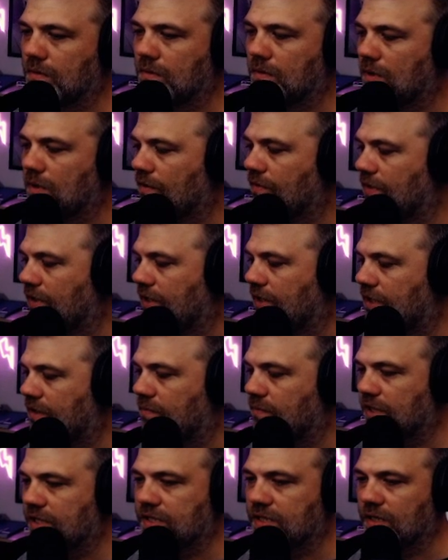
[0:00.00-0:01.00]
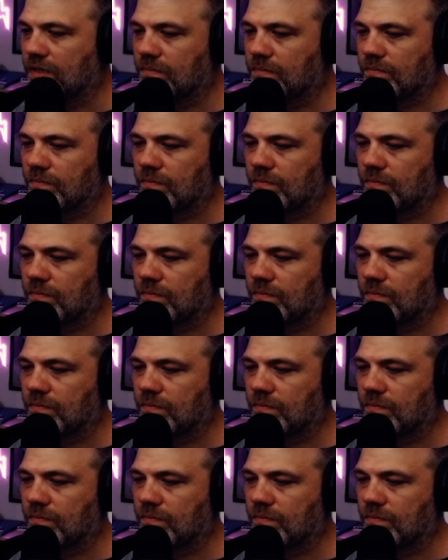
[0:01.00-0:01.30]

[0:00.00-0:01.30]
I really did miss it.